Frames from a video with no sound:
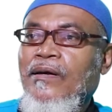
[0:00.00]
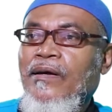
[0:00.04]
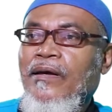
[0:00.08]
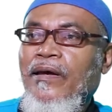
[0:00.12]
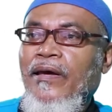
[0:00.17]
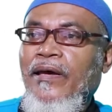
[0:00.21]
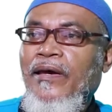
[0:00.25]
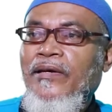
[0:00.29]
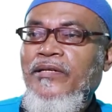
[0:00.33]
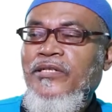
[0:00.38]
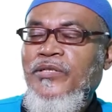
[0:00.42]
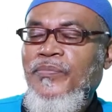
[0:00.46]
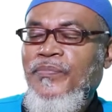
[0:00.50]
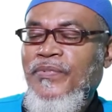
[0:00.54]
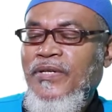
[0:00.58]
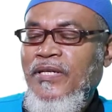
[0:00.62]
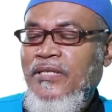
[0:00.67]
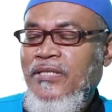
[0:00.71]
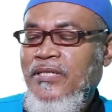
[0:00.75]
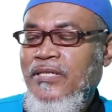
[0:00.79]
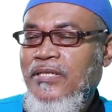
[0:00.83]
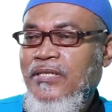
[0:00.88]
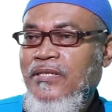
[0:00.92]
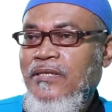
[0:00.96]
8
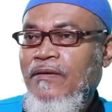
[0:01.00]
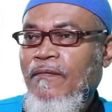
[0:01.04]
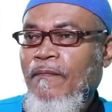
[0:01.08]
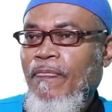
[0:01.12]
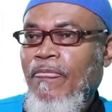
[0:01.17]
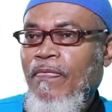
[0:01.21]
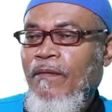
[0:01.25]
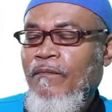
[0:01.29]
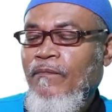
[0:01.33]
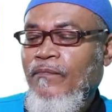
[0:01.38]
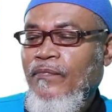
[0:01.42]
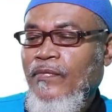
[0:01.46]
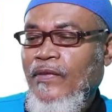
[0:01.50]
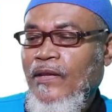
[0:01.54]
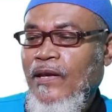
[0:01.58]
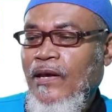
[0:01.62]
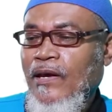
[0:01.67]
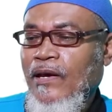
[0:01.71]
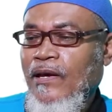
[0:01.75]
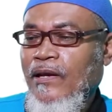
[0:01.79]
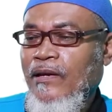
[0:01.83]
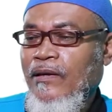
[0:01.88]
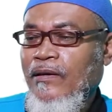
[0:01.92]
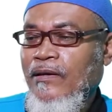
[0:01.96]
bits,
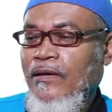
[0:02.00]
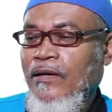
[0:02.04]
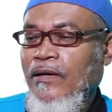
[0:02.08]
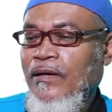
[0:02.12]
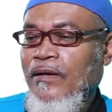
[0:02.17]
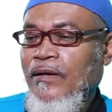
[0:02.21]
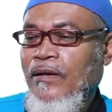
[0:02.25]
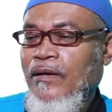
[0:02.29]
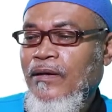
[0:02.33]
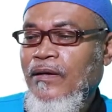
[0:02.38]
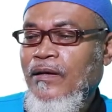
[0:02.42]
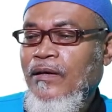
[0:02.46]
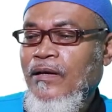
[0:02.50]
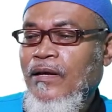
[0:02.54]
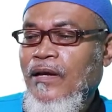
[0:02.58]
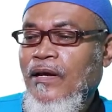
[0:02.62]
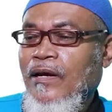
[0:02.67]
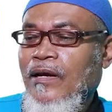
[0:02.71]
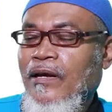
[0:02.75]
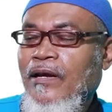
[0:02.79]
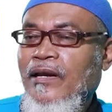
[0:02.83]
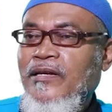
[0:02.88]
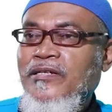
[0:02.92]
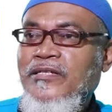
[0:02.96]
and
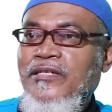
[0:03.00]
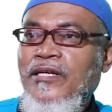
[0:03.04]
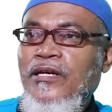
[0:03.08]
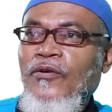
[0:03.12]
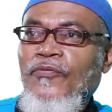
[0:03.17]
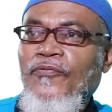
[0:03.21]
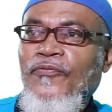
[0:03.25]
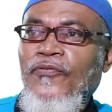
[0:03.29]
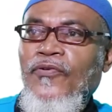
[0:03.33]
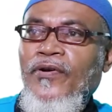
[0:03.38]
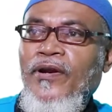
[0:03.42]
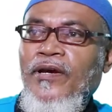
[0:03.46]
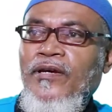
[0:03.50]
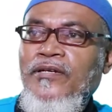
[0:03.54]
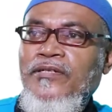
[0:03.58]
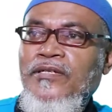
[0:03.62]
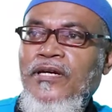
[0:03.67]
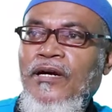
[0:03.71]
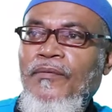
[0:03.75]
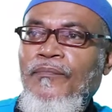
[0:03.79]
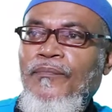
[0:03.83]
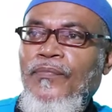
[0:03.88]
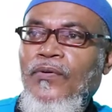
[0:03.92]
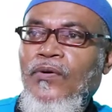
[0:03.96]
let's take for
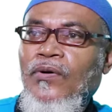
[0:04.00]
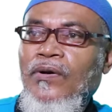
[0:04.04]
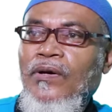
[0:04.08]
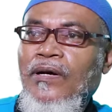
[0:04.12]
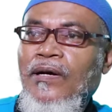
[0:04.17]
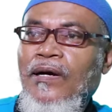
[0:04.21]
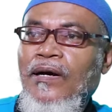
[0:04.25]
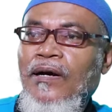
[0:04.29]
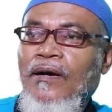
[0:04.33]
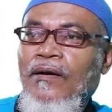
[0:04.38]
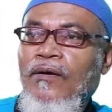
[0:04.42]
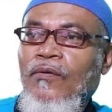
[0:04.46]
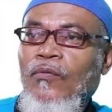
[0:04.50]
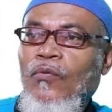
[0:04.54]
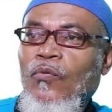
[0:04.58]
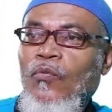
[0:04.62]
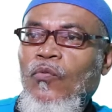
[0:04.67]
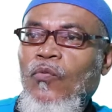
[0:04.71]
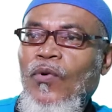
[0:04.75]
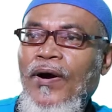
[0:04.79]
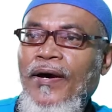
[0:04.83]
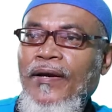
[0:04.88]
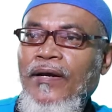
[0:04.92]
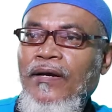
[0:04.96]
example
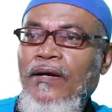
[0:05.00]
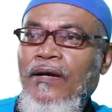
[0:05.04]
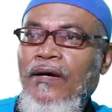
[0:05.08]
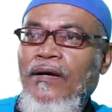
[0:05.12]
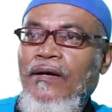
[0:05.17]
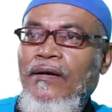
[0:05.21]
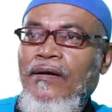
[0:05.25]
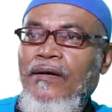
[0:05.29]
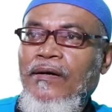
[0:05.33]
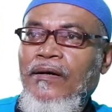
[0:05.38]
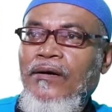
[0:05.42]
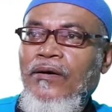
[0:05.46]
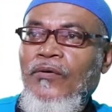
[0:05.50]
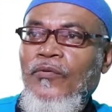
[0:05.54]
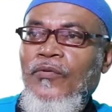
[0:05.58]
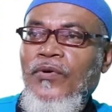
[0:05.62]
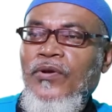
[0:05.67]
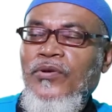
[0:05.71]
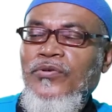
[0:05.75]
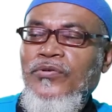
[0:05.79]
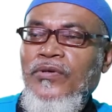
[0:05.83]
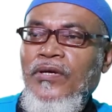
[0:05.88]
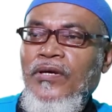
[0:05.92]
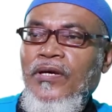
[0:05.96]
one we're
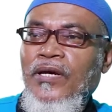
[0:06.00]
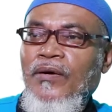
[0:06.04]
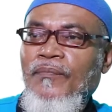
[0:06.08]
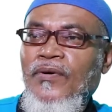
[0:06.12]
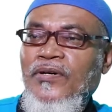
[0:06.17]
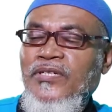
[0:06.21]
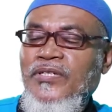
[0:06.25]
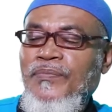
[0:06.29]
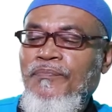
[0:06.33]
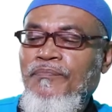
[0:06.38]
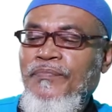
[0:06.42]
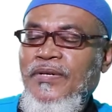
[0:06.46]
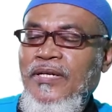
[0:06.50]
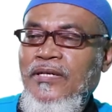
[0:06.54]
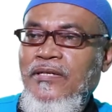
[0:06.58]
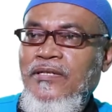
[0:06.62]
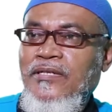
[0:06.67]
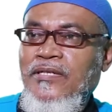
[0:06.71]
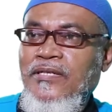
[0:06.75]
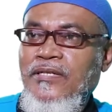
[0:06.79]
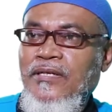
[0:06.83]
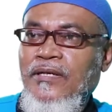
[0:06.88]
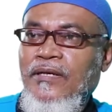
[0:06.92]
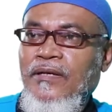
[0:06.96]
talking about
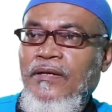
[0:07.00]
bit,